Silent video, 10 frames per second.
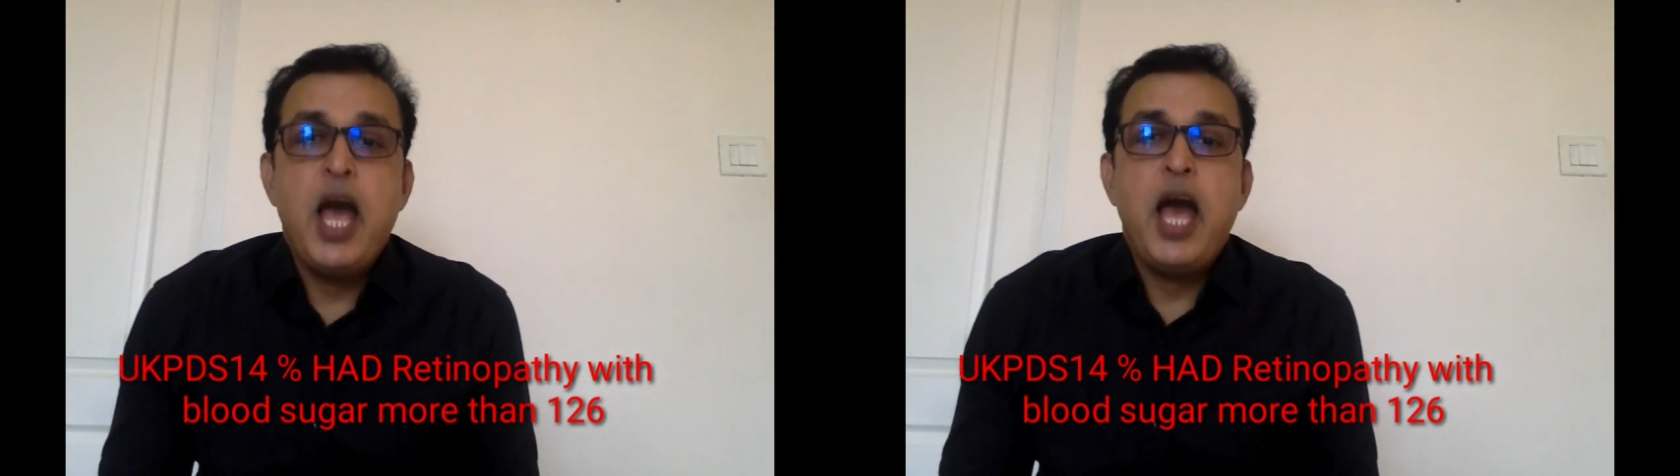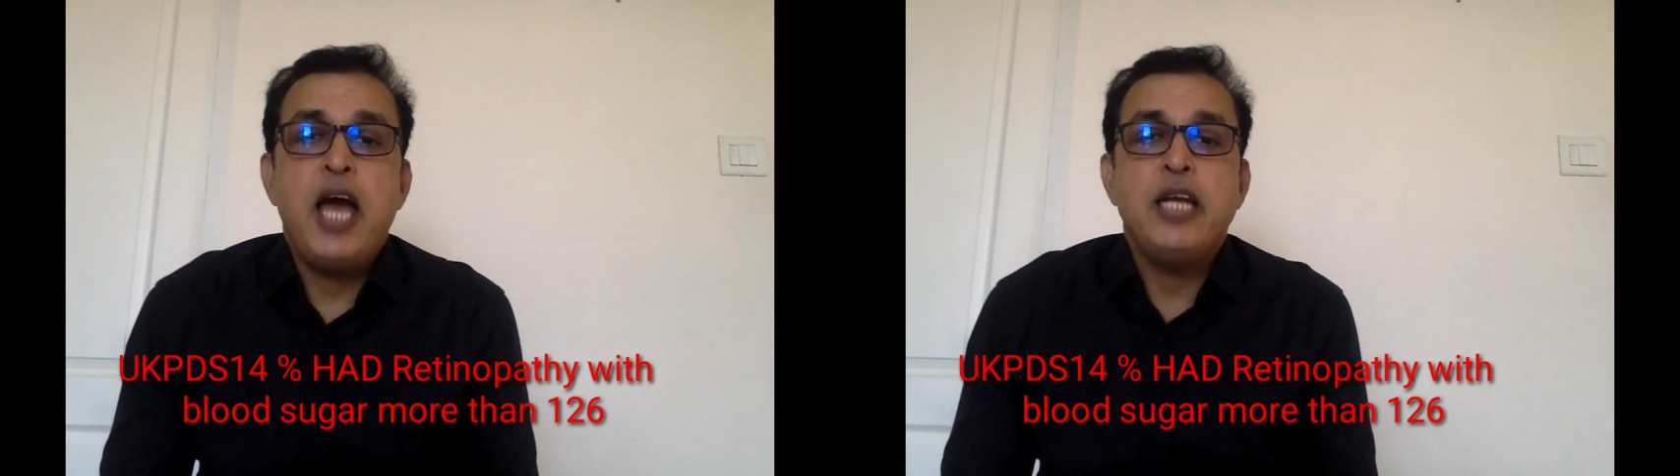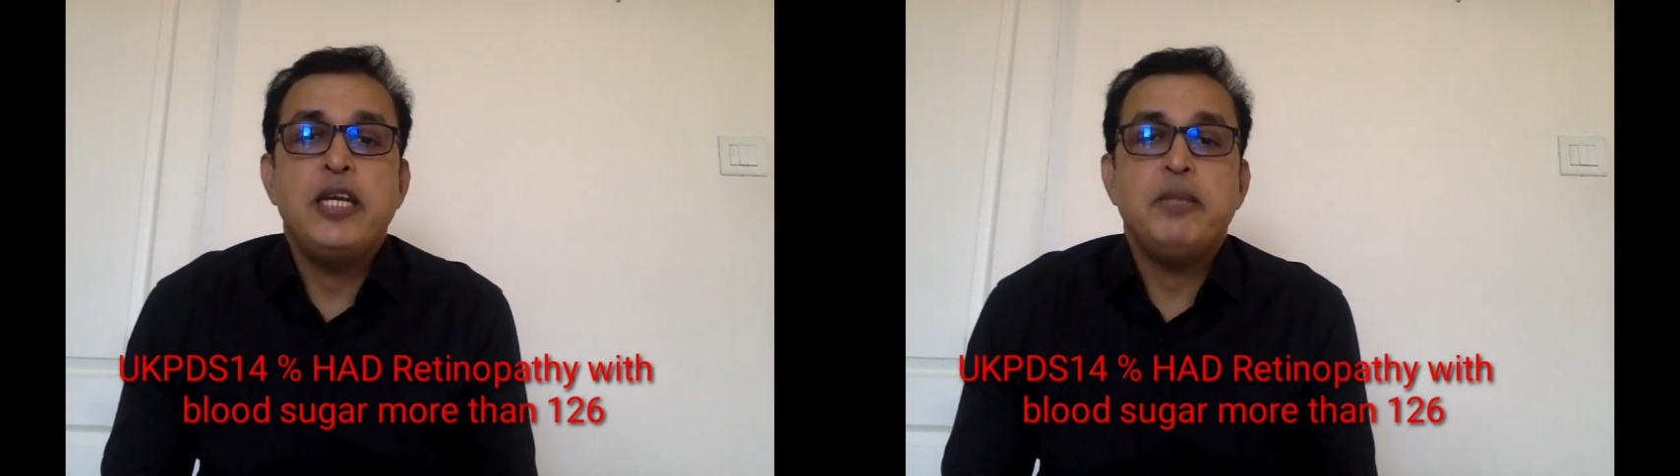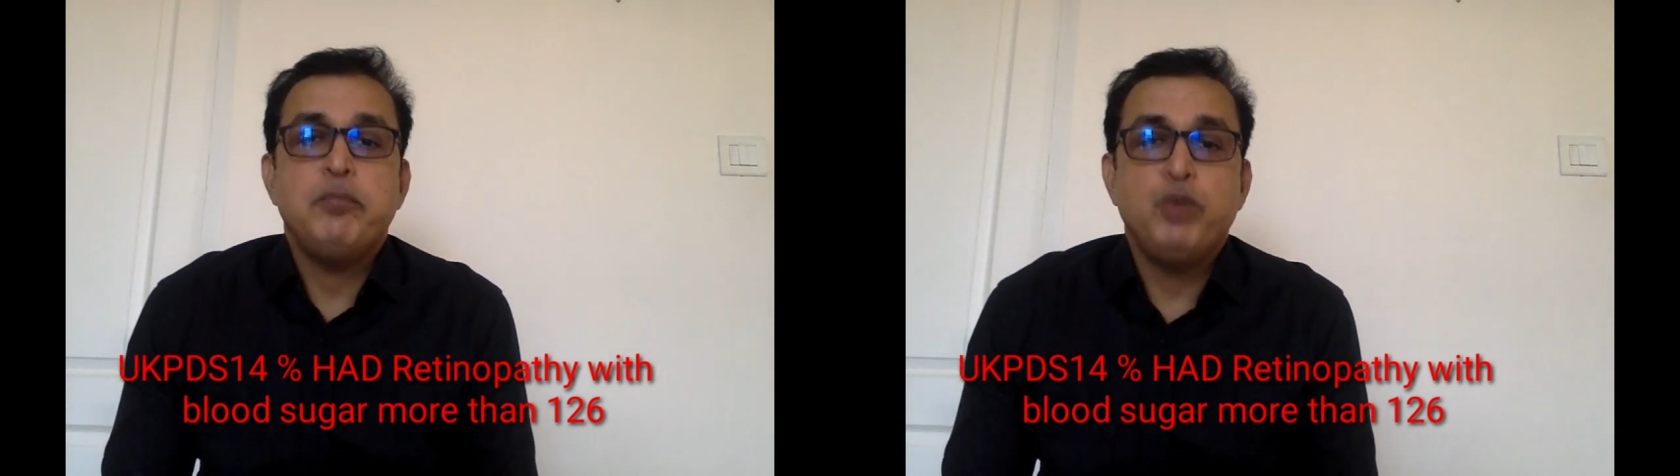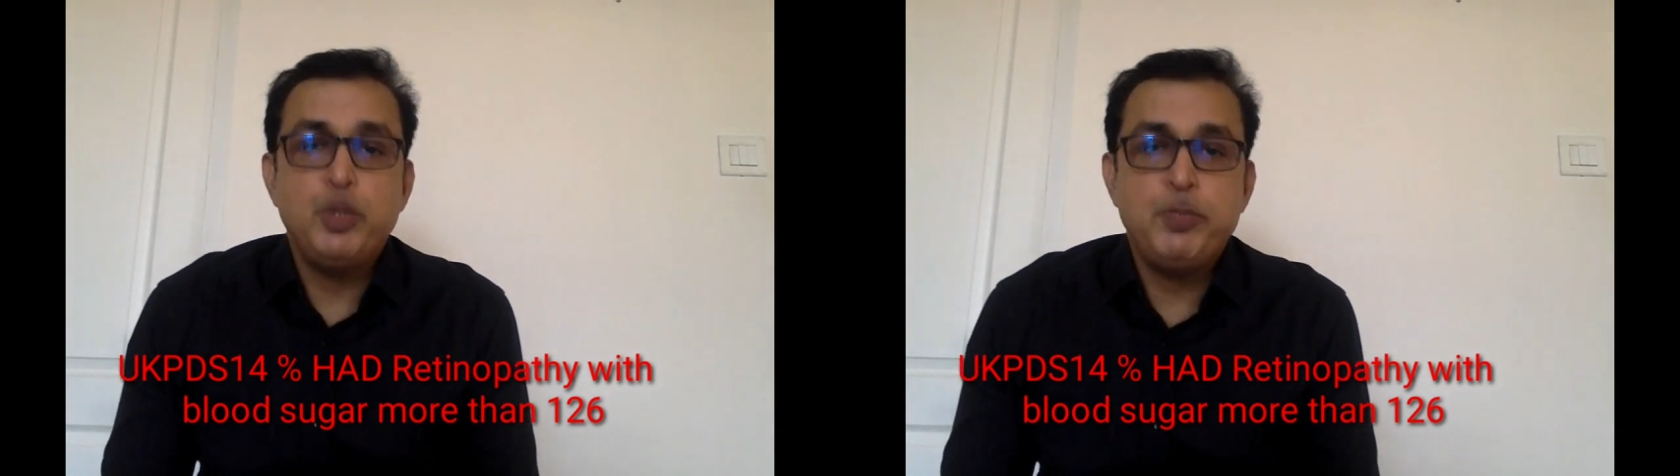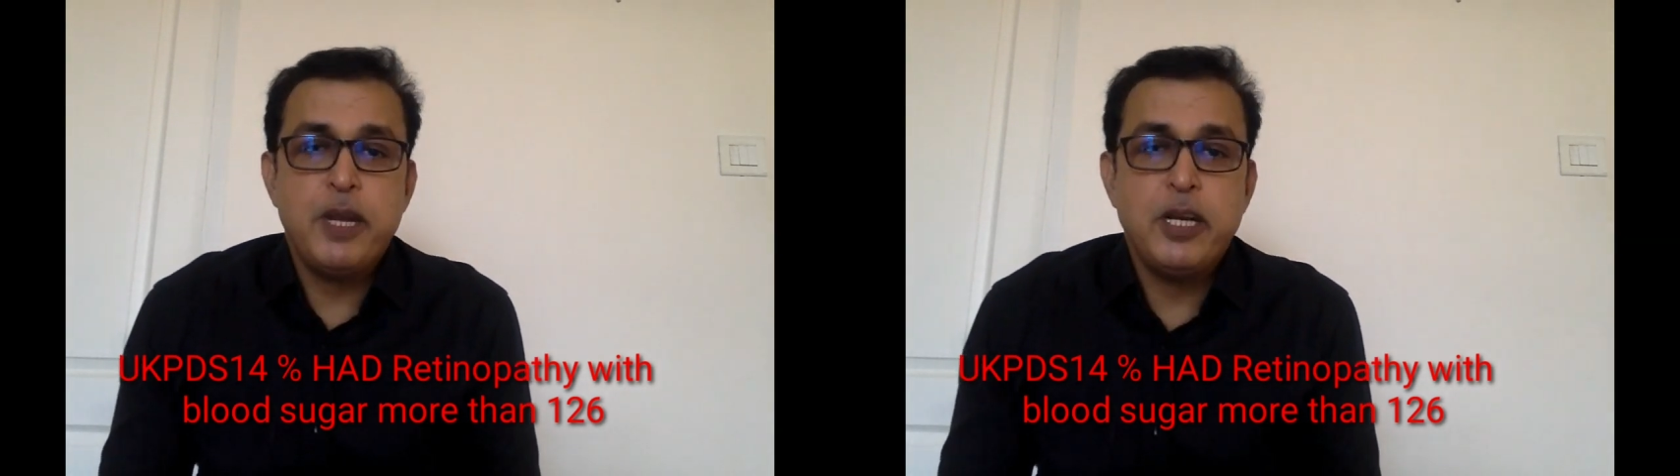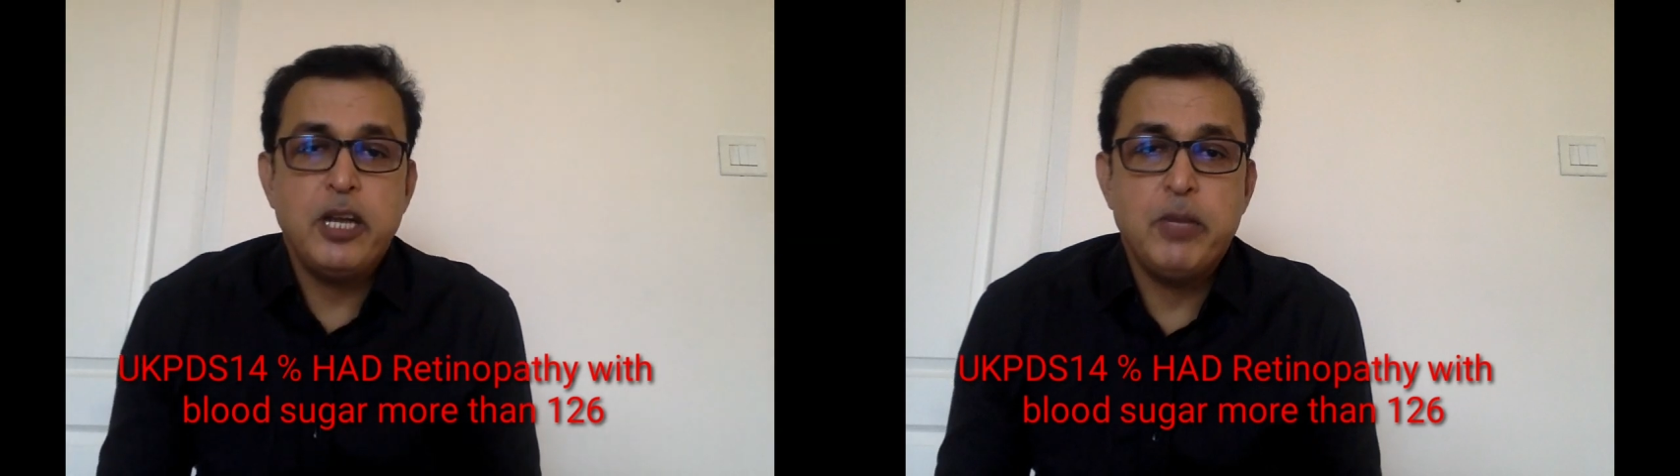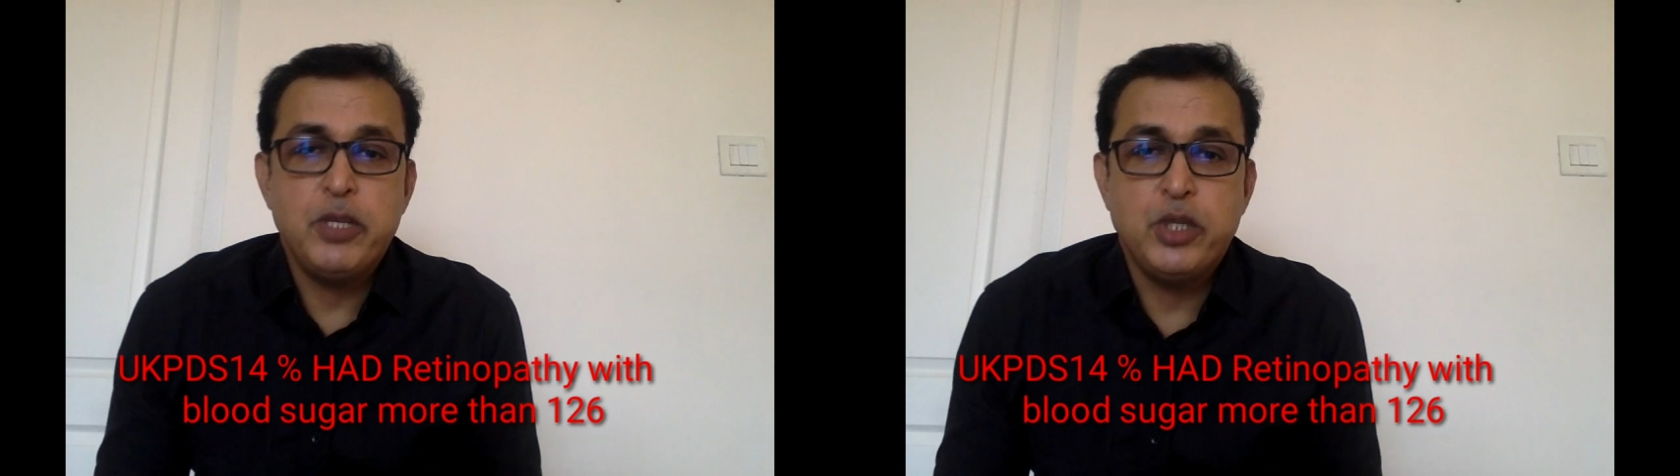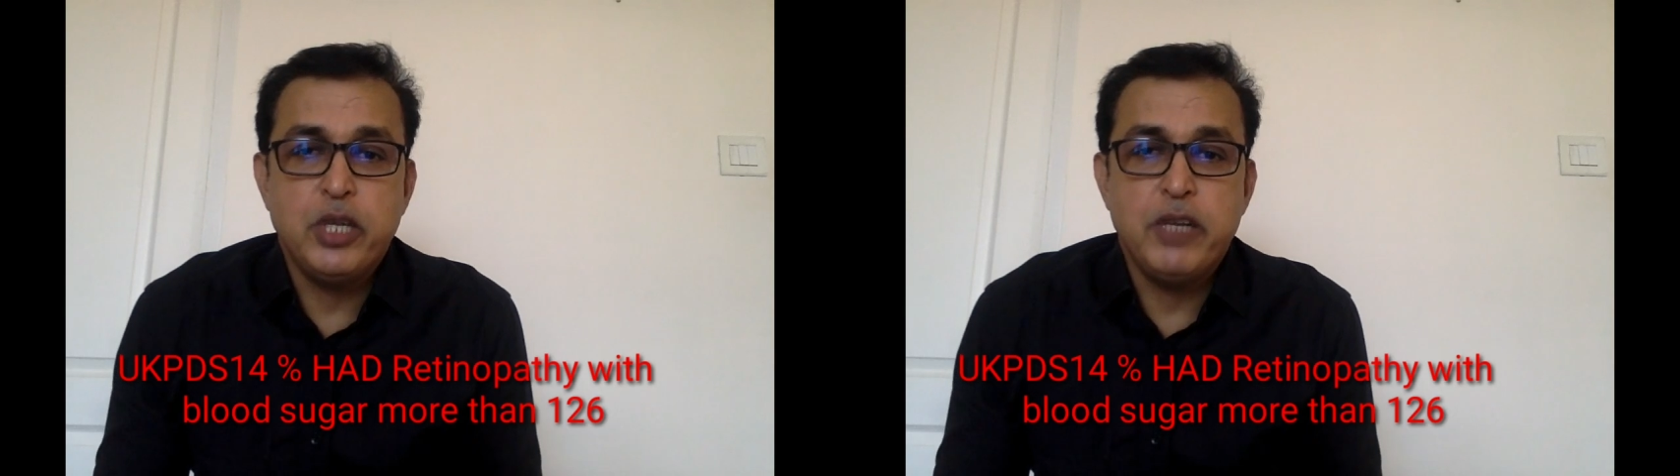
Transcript: And postprandial blood sugar,